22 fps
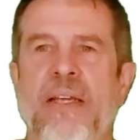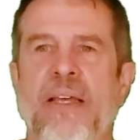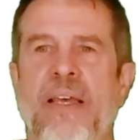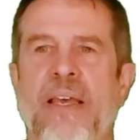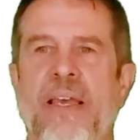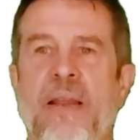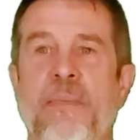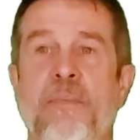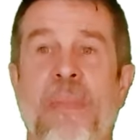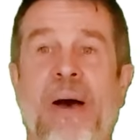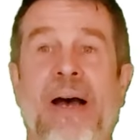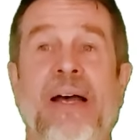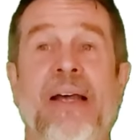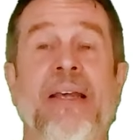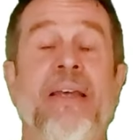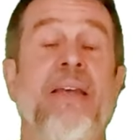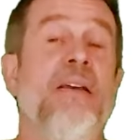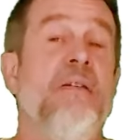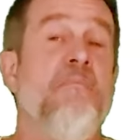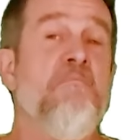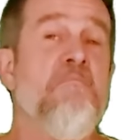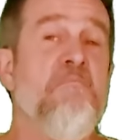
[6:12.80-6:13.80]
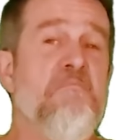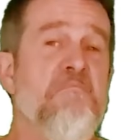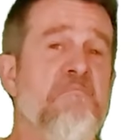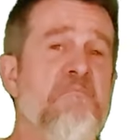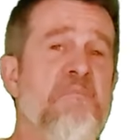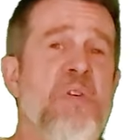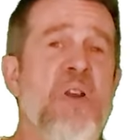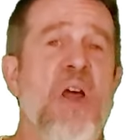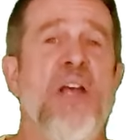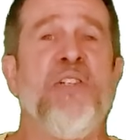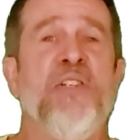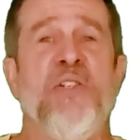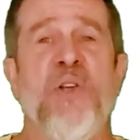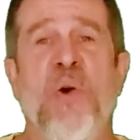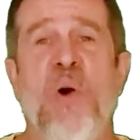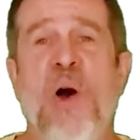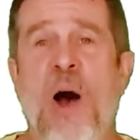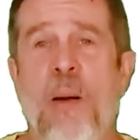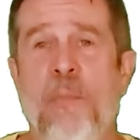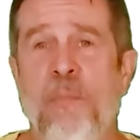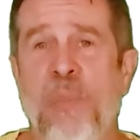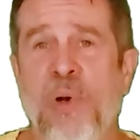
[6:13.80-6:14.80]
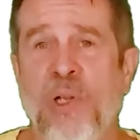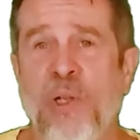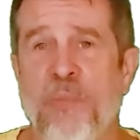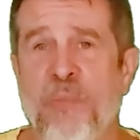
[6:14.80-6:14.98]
In my not so humble